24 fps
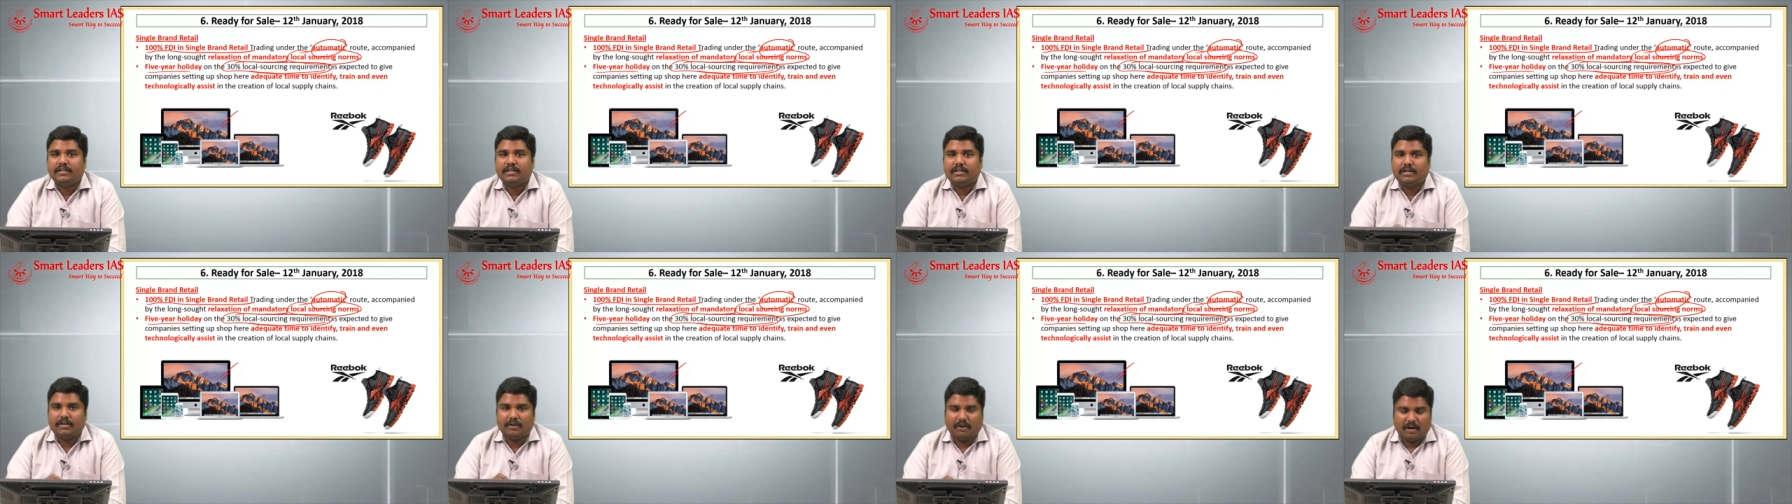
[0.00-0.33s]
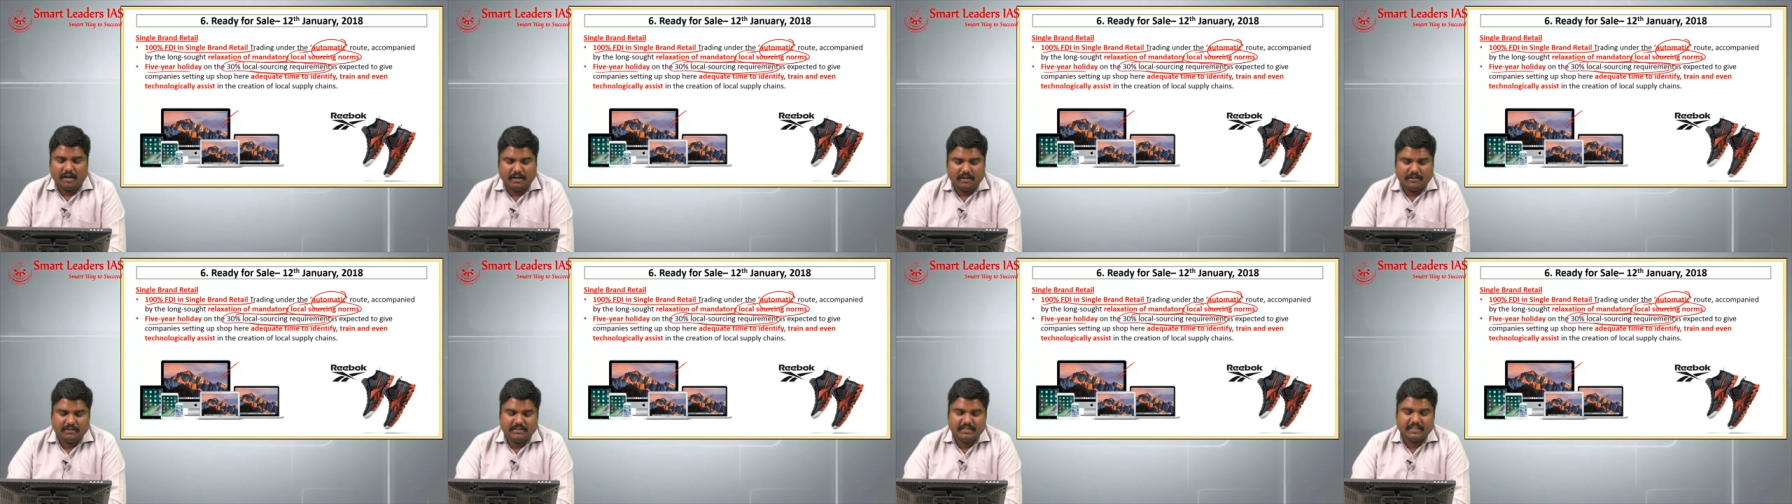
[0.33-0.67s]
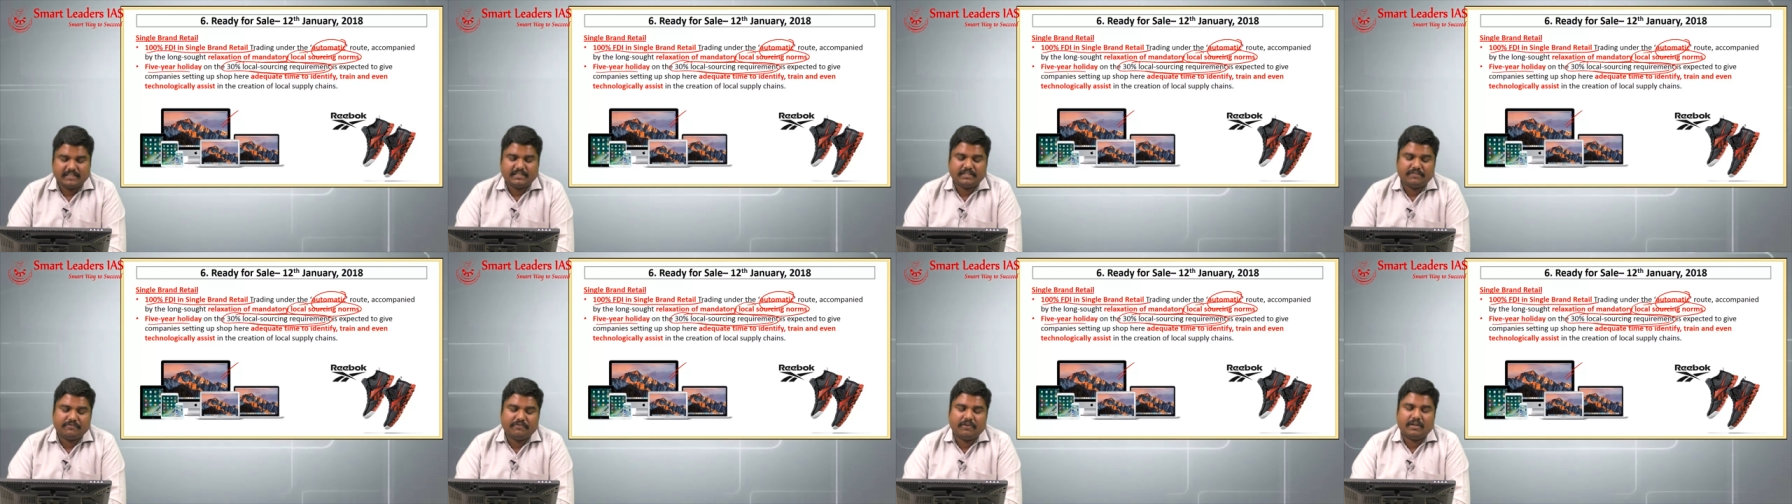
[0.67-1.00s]
not
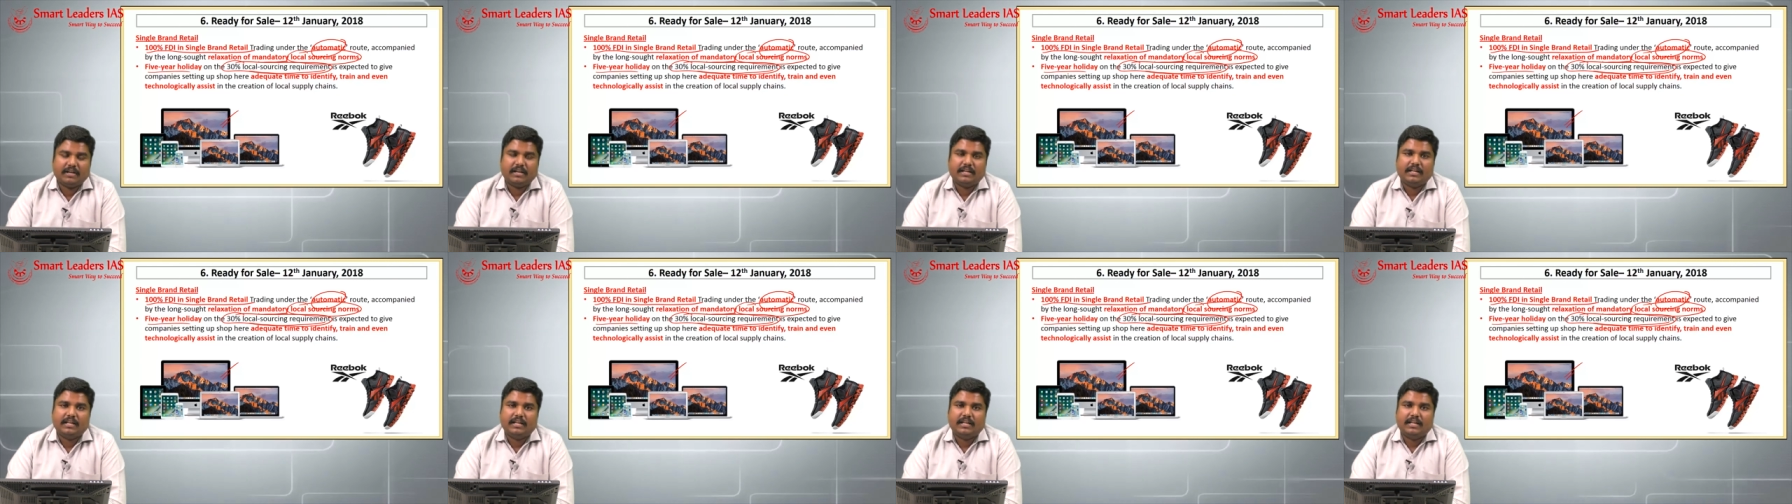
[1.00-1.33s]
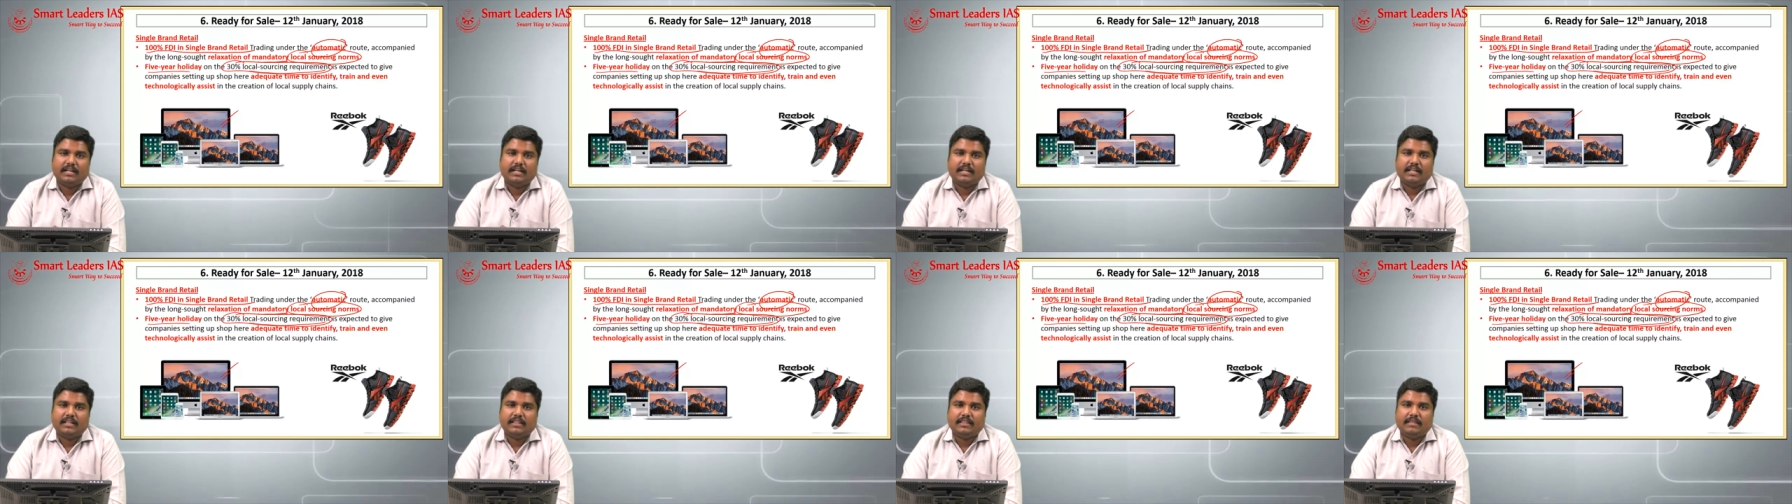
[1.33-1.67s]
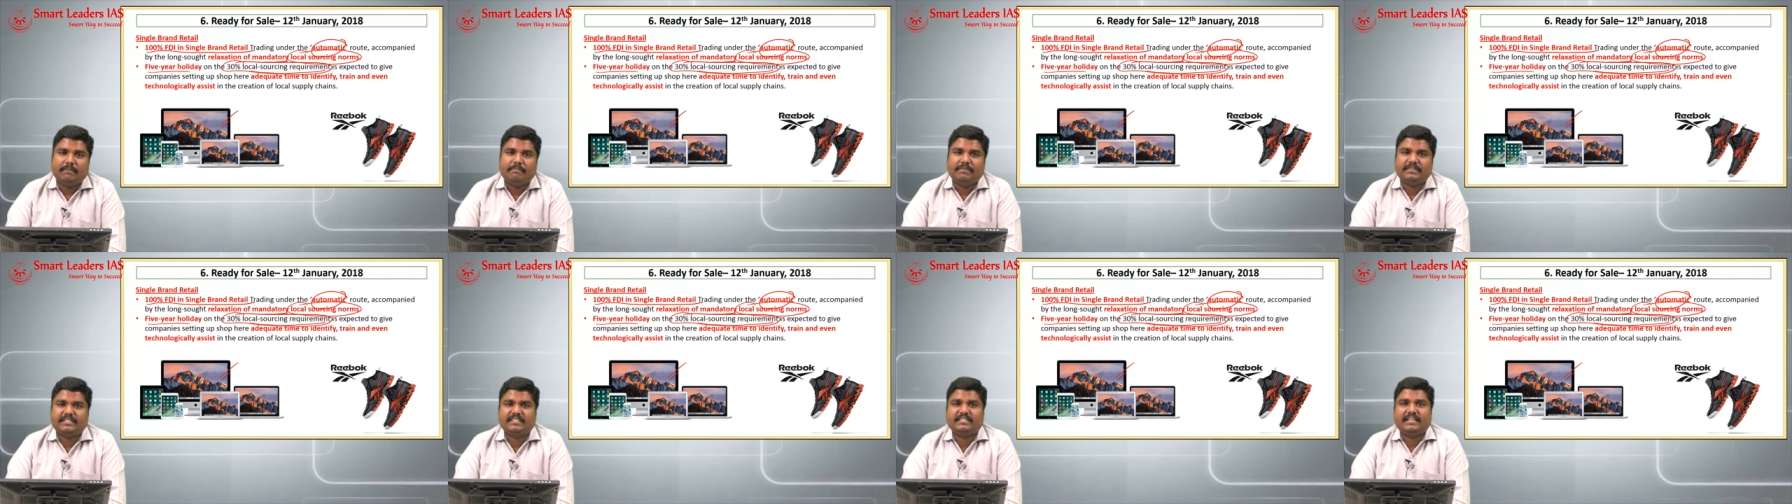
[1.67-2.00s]
just for the
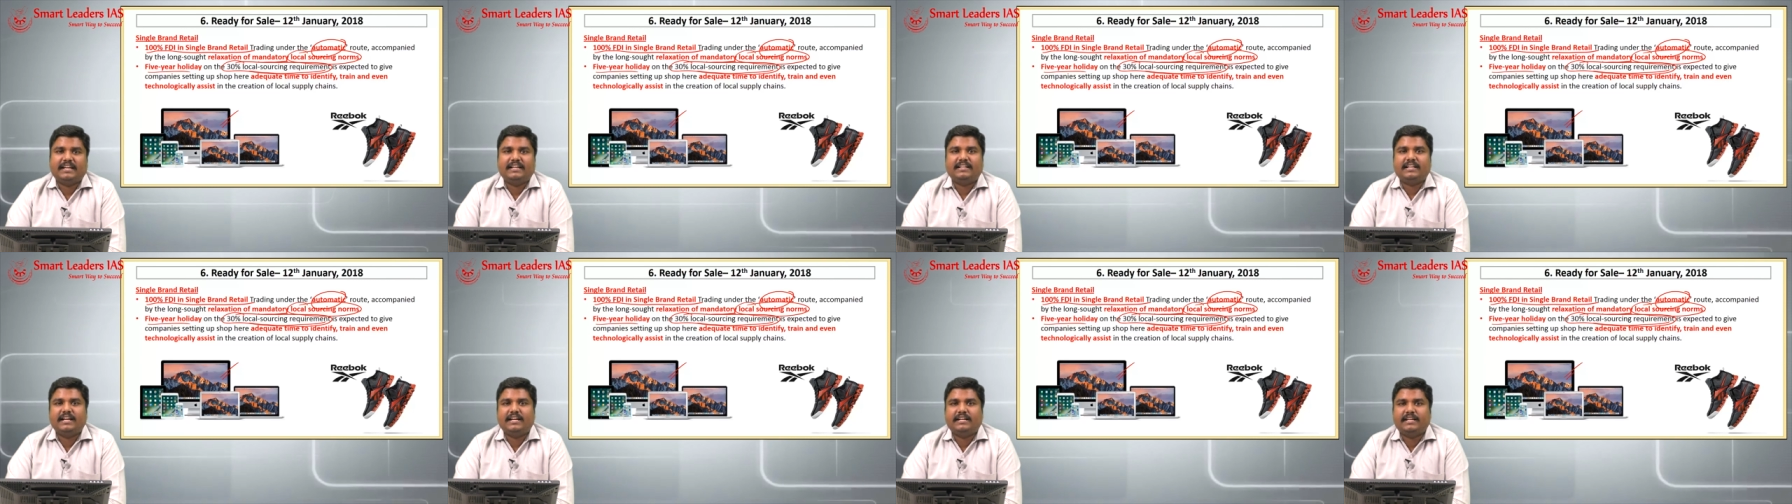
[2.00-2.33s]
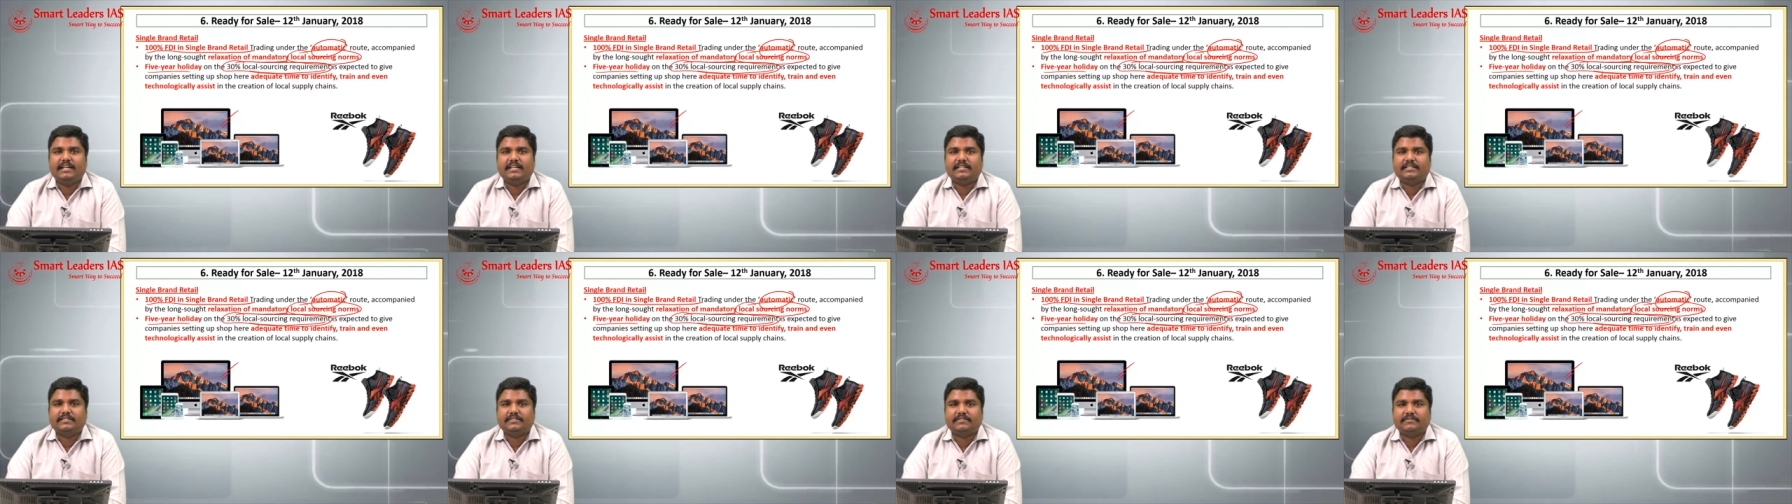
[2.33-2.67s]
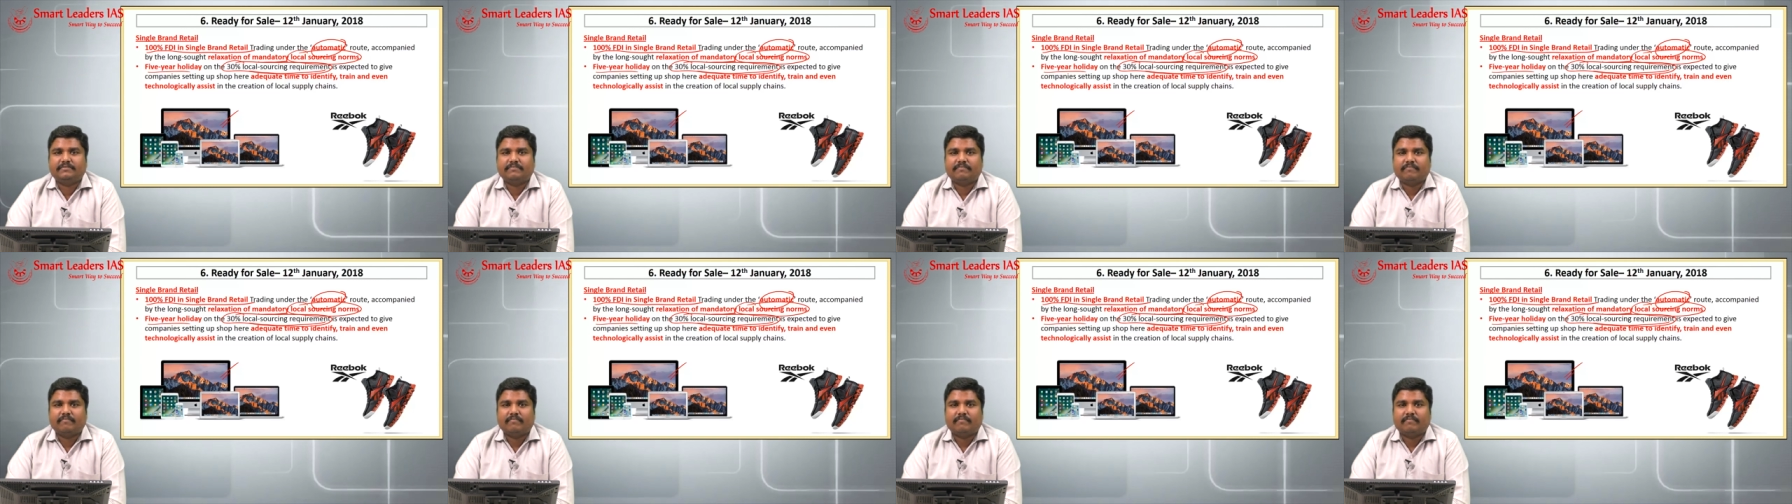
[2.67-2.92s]
business entities